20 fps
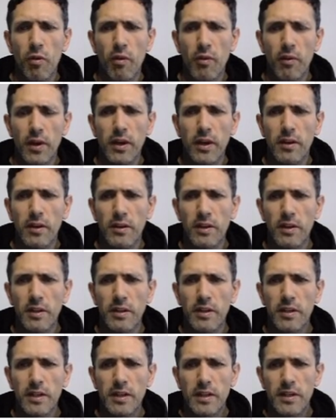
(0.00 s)
Okay,
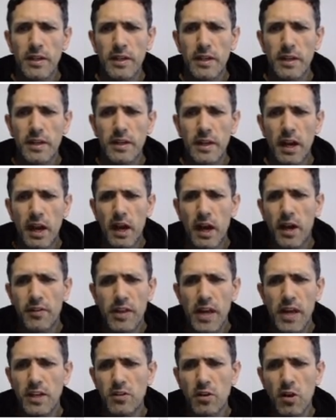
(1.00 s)

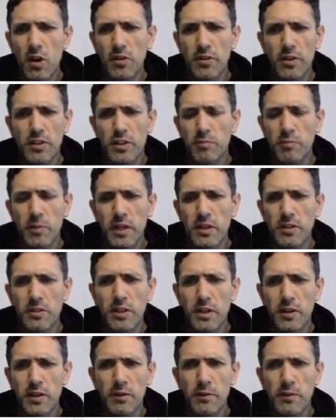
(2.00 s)
that's all this means
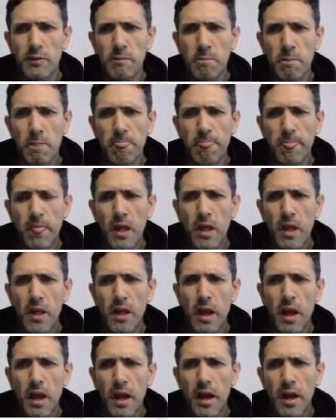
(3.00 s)
here.
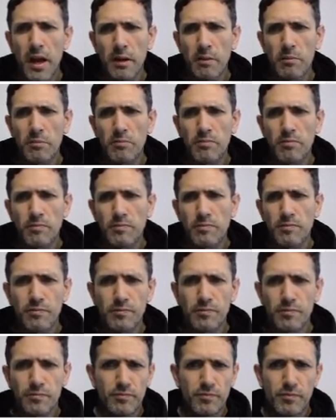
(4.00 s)

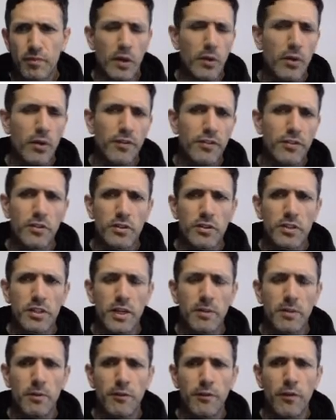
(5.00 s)
Like we've
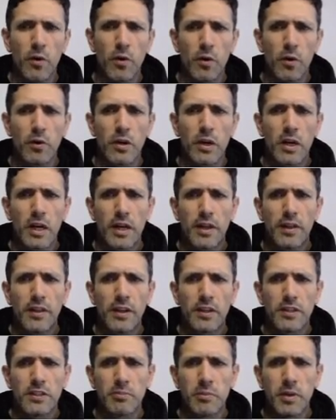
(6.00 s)
seen before,
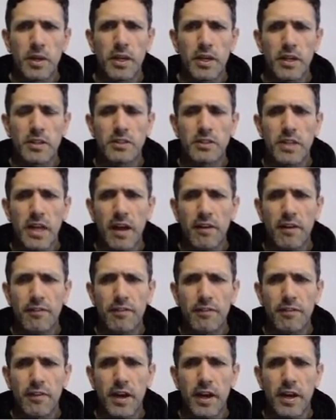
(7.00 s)
this means f
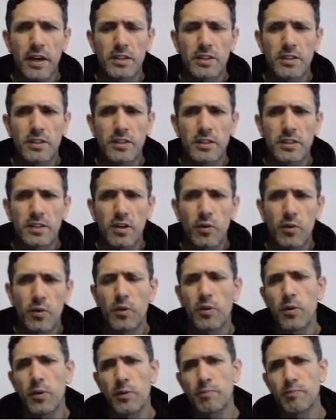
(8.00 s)
of x,
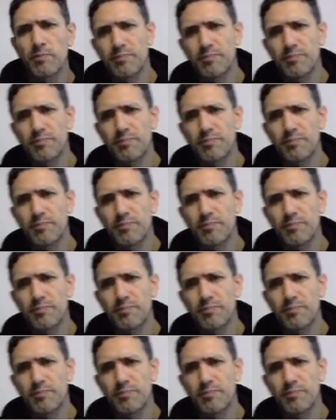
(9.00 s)
or